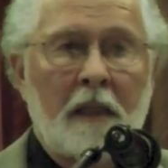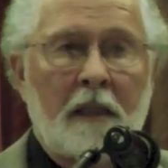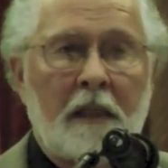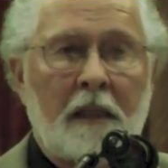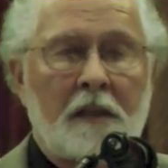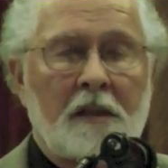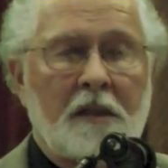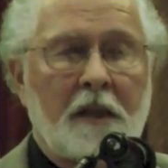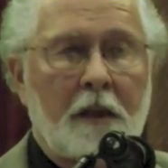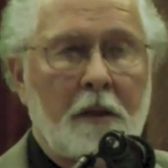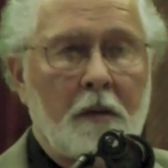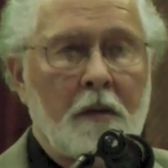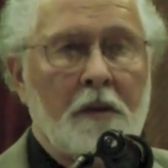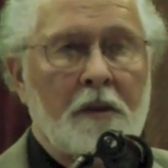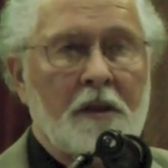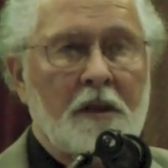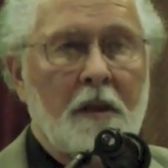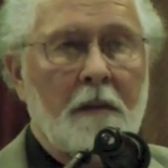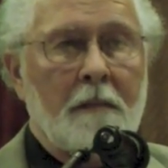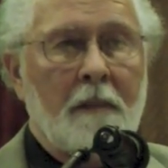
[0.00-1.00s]
That
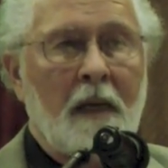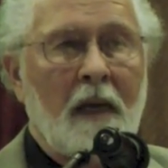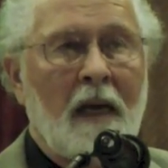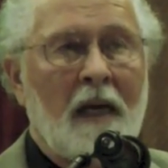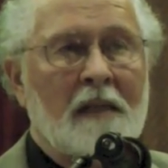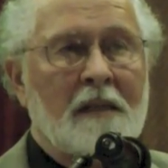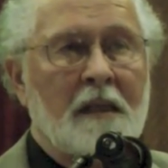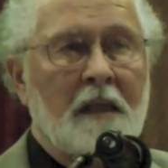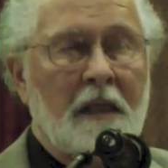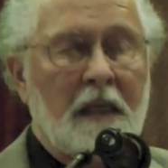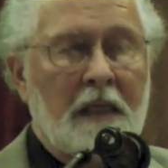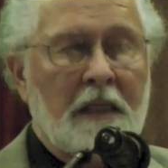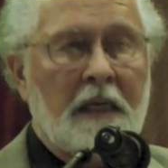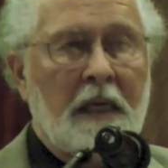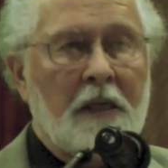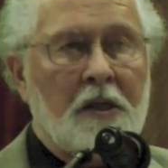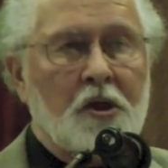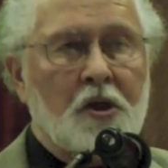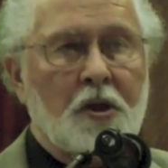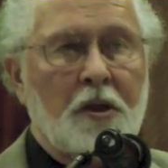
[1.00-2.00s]
secularism as a
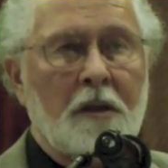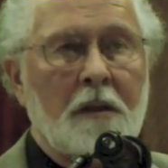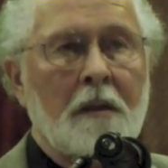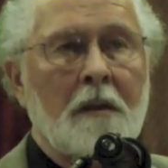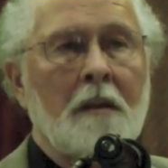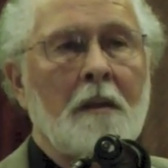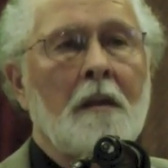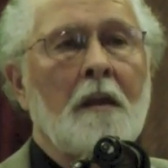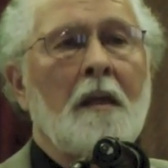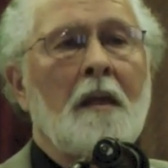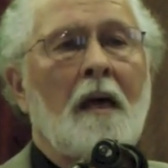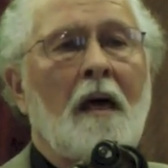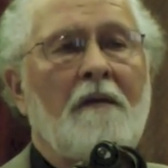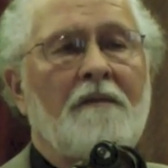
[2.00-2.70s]
negation